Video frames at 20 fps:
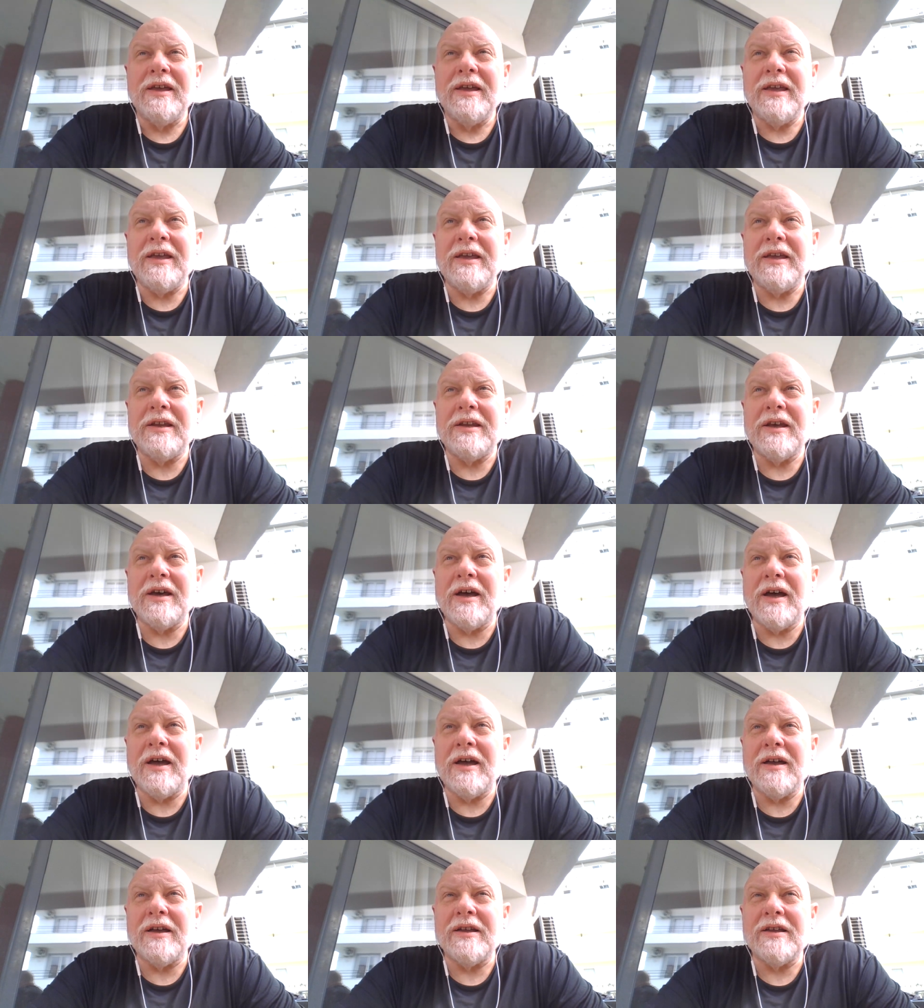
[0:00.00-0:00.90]
he
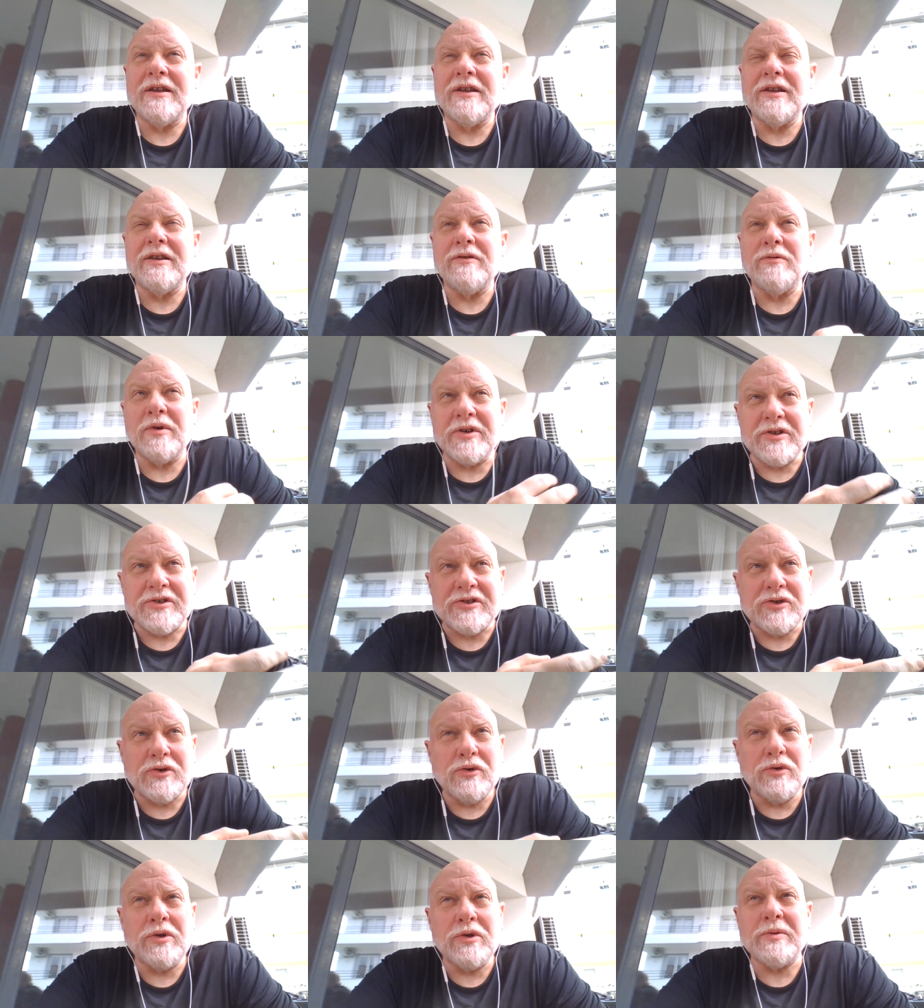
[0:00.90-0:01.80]
went to
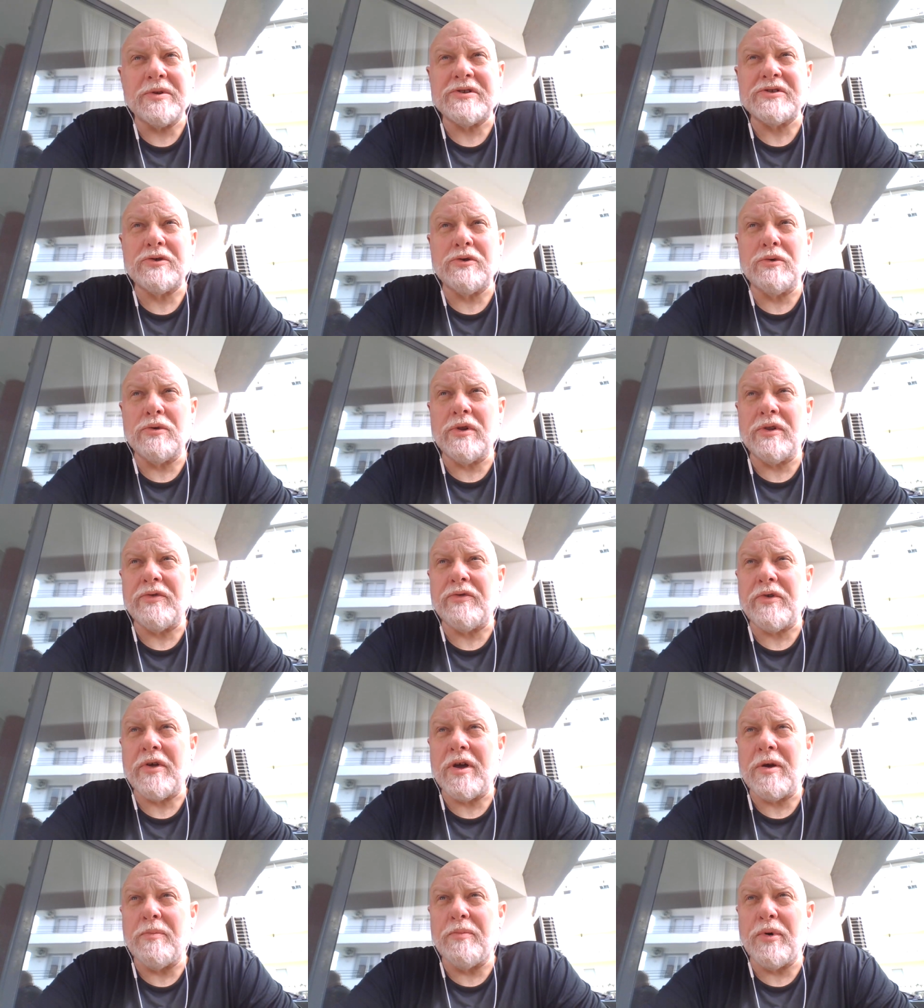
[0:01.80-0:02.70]
school with
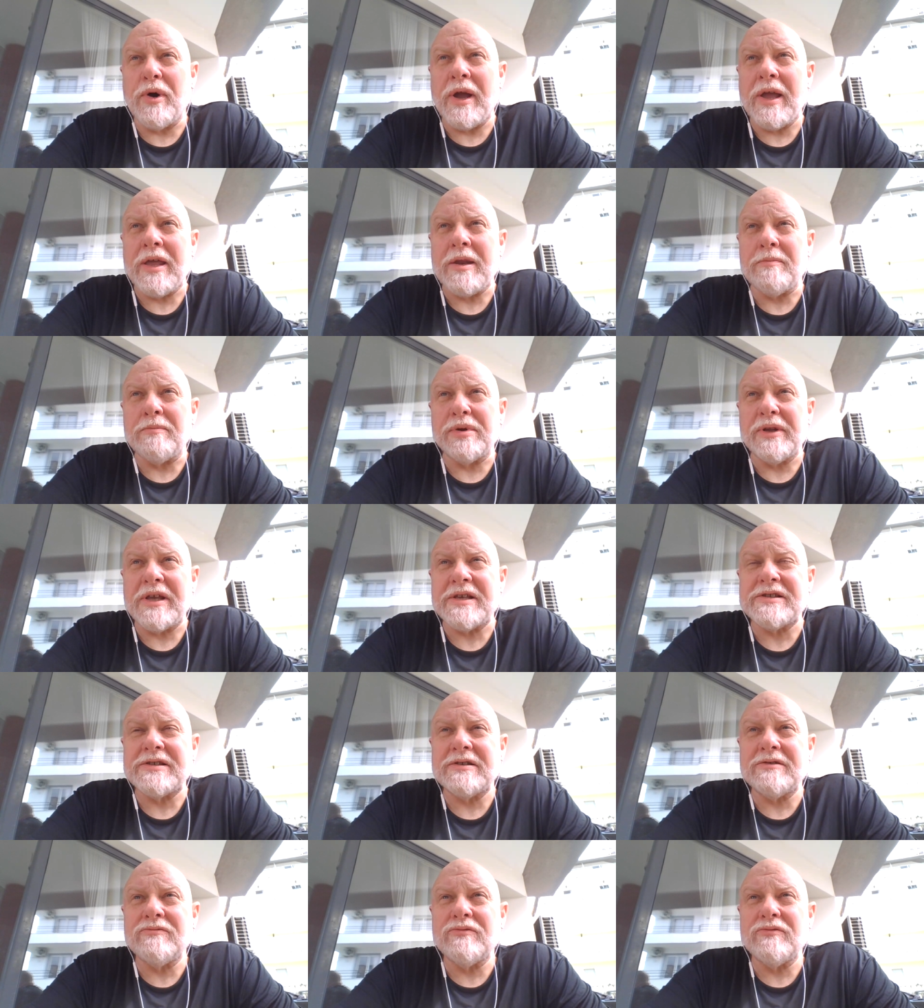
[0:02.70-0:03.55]
Brian Blessed,